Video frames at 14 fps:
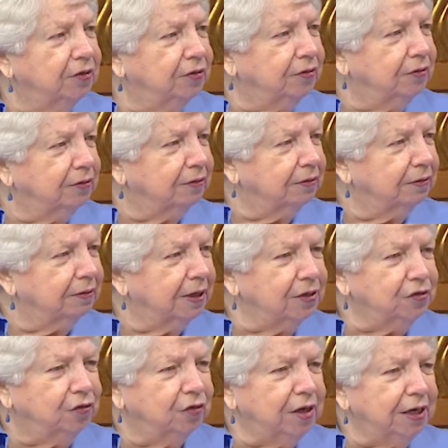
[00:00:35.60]
than
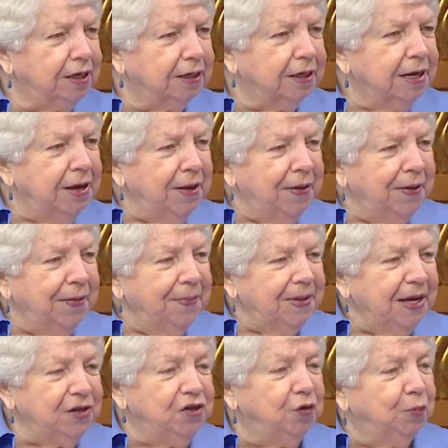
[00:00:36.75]
than green.
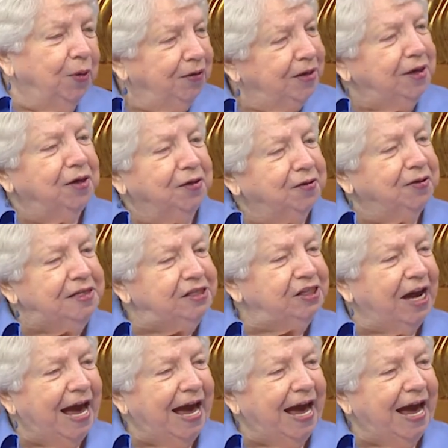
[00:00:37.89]
And you're wearing a green